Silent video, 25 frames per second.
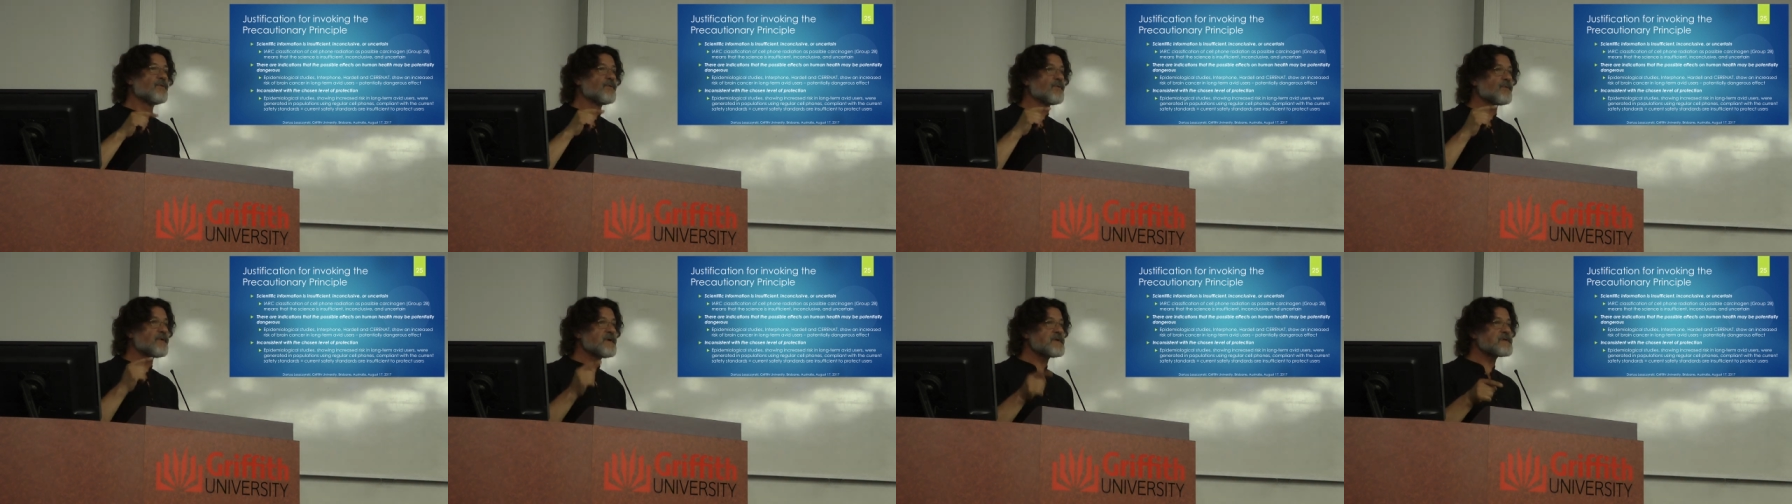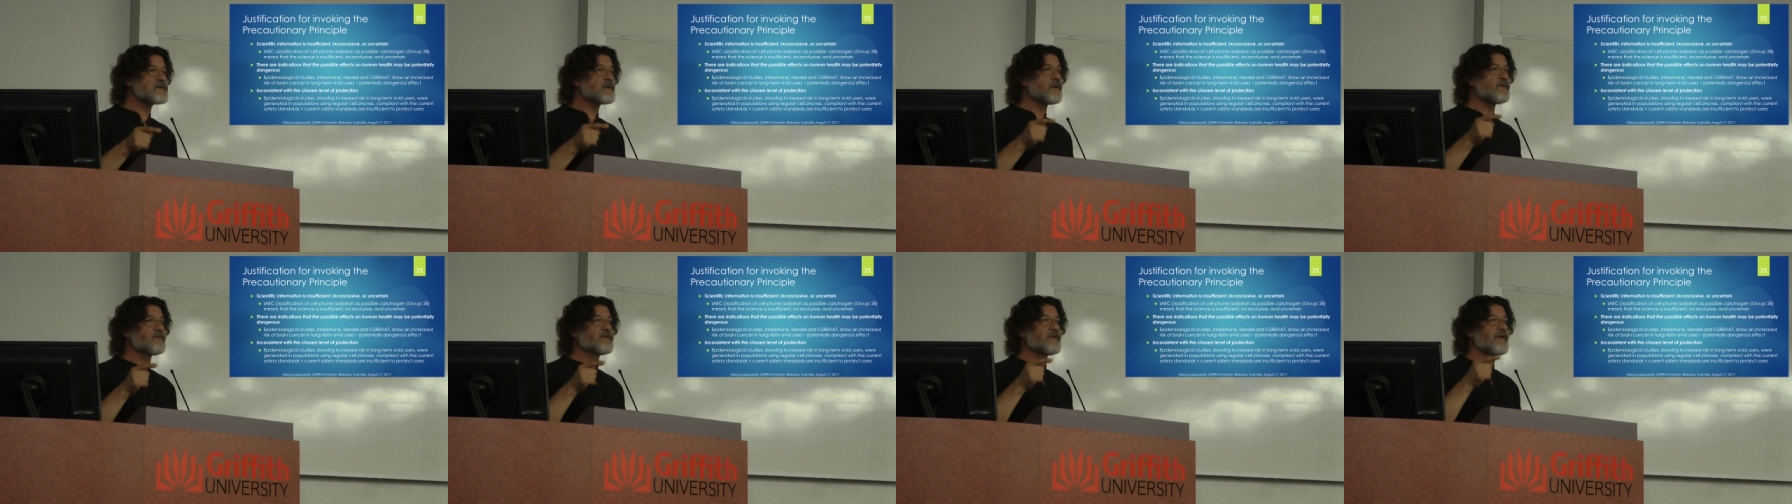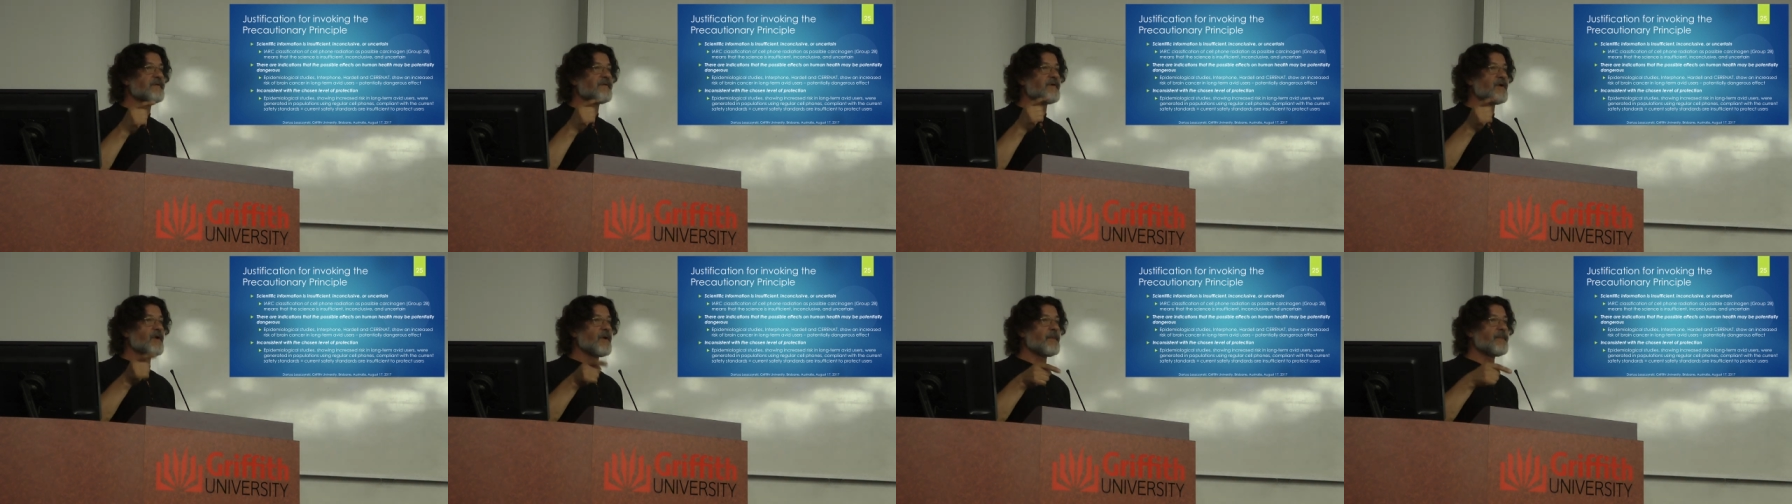your risk
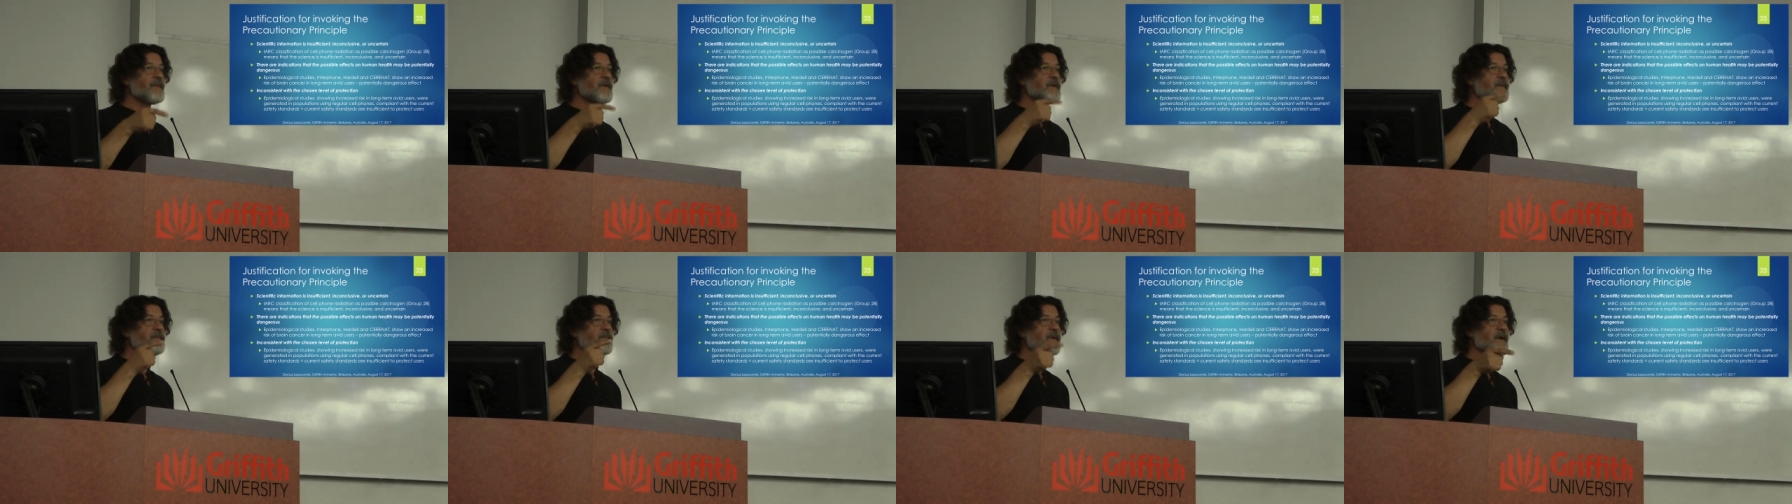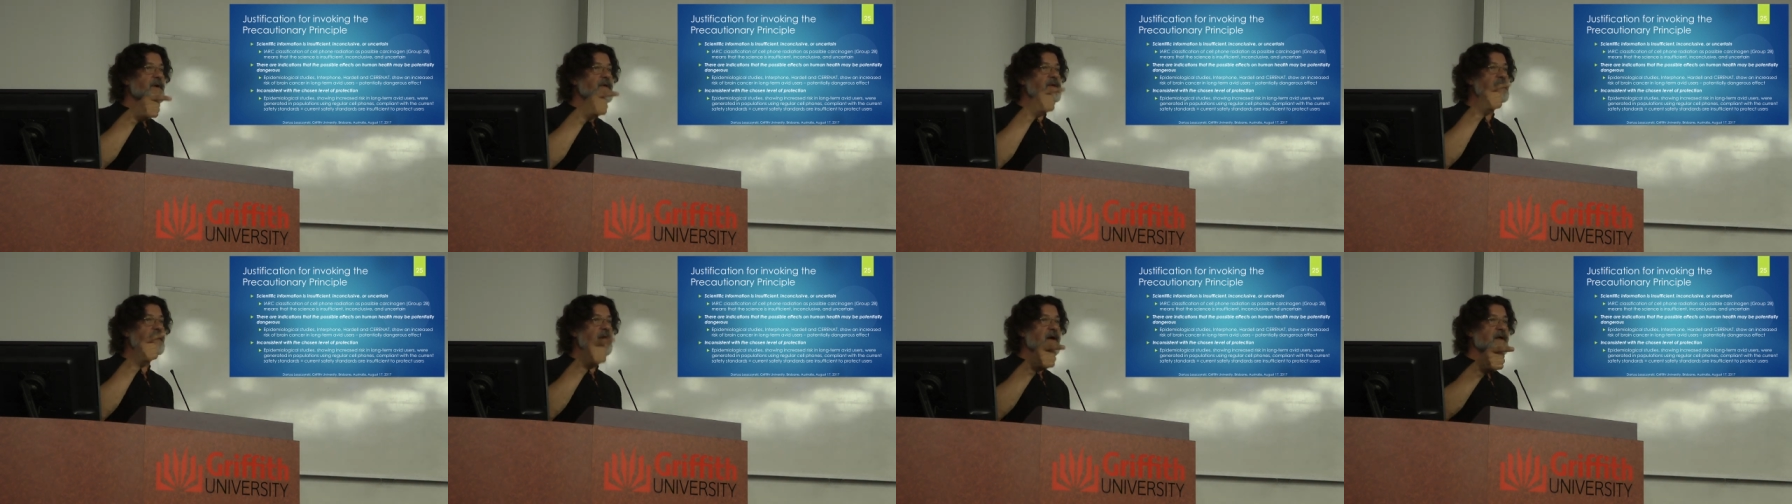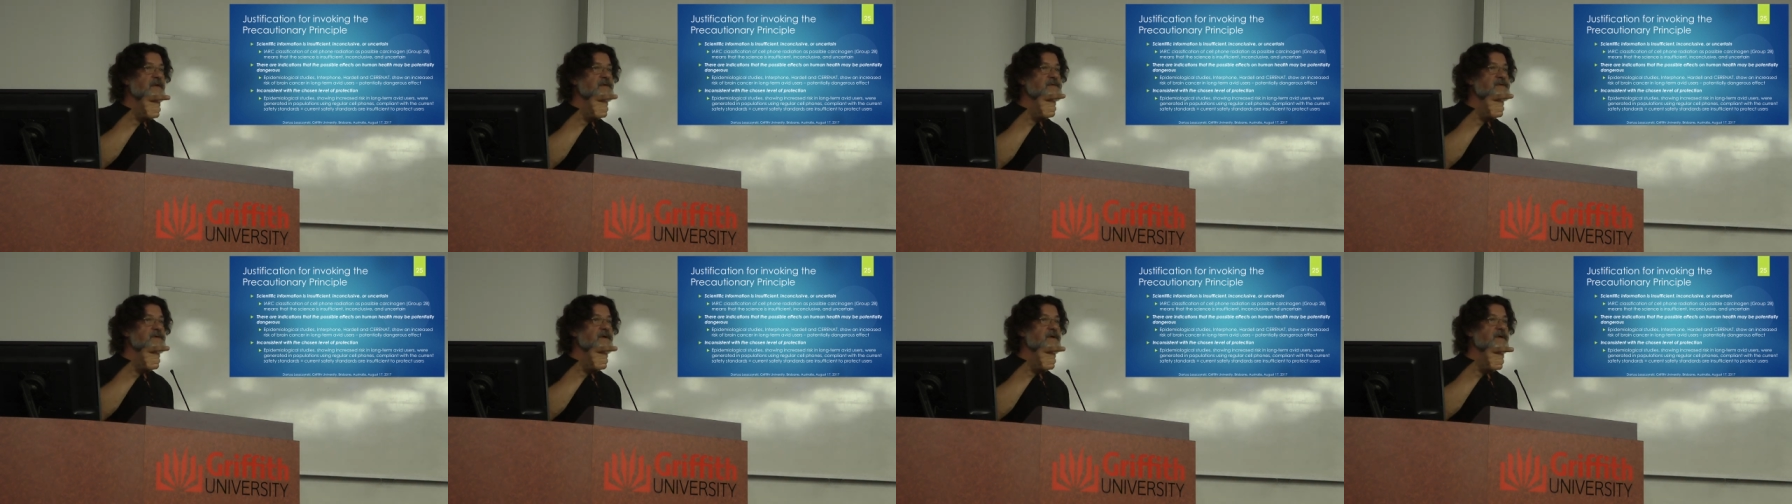of developing
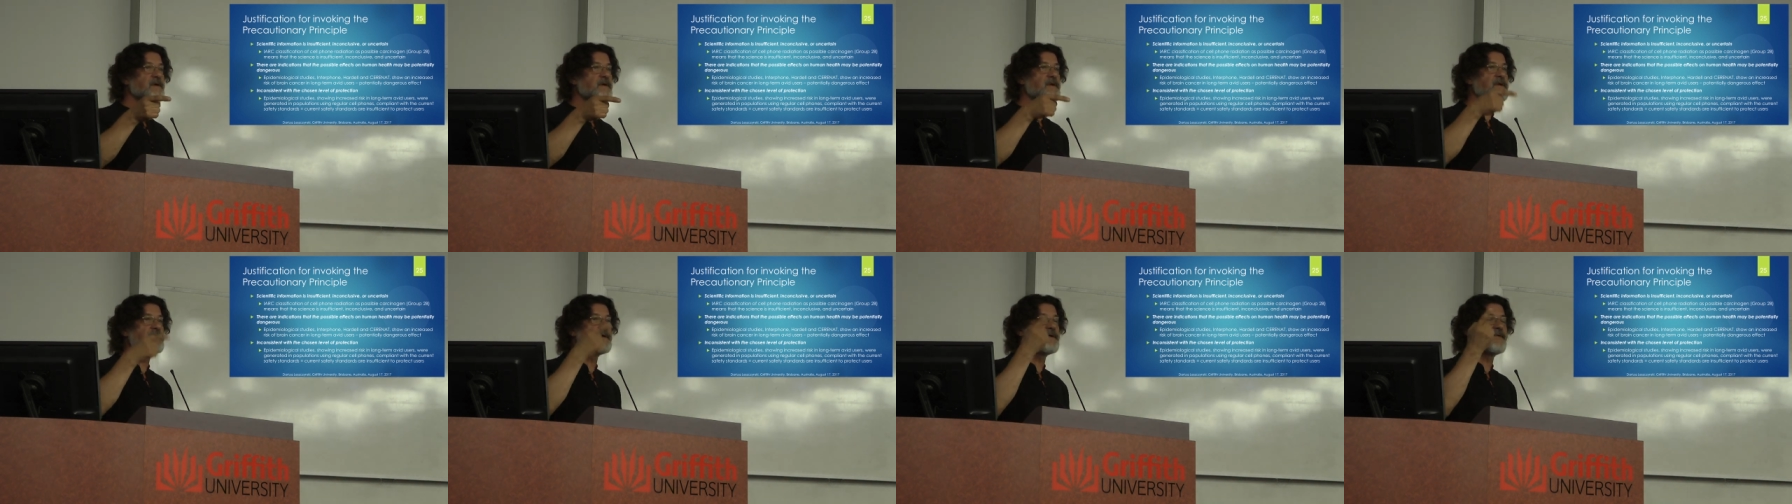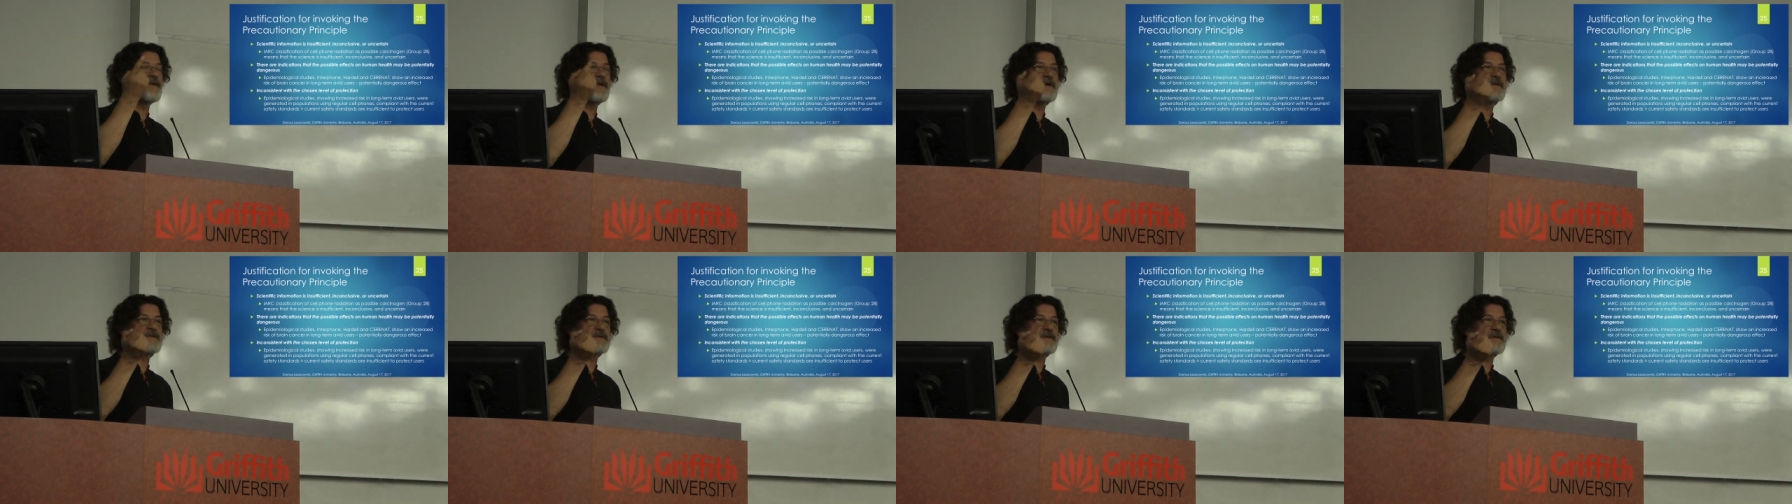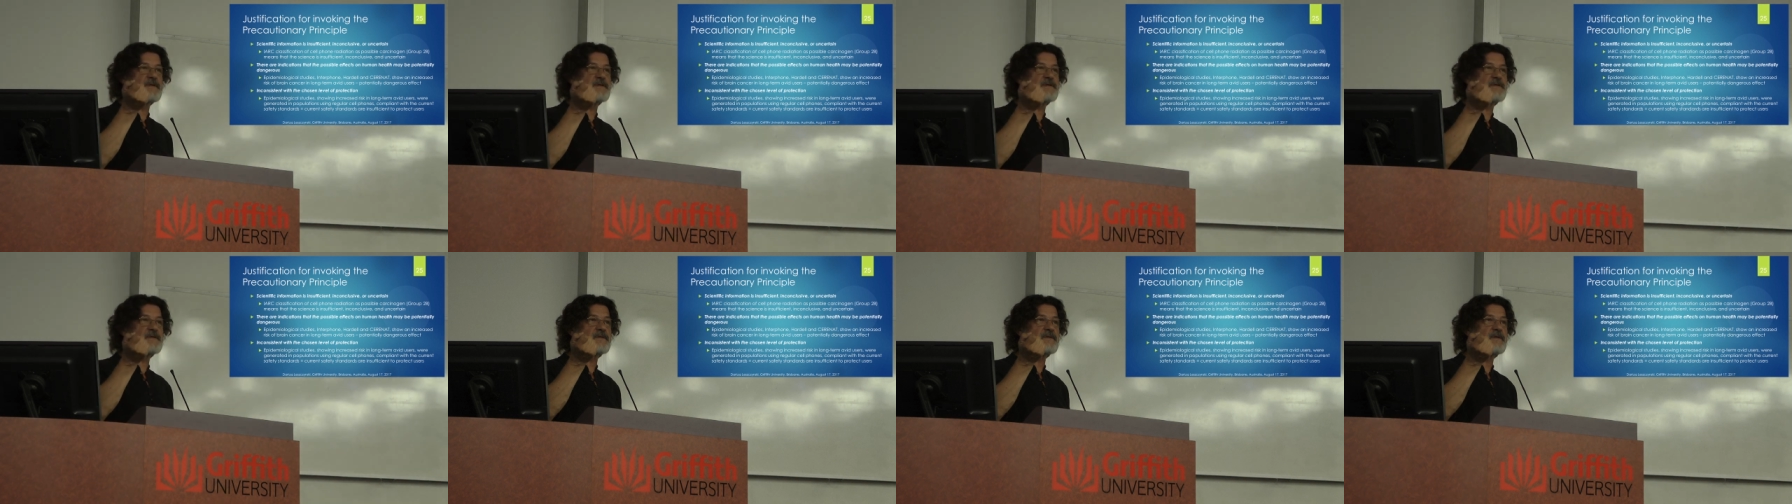brain cancer
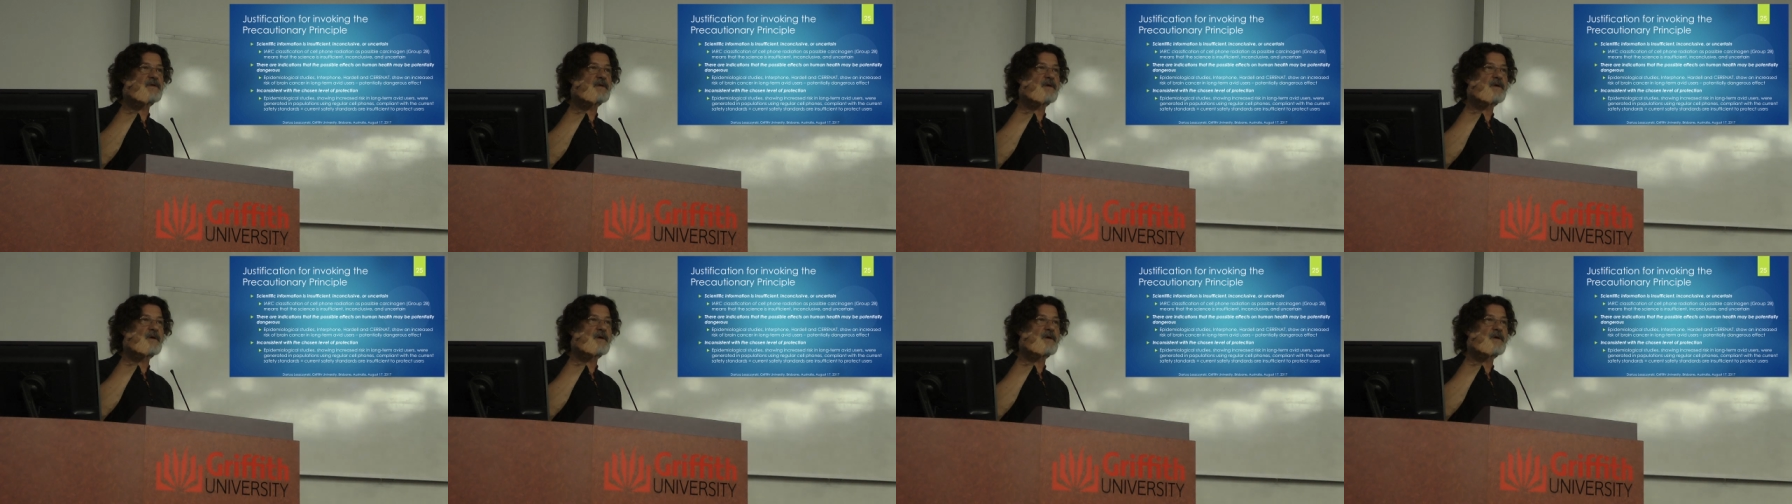increases.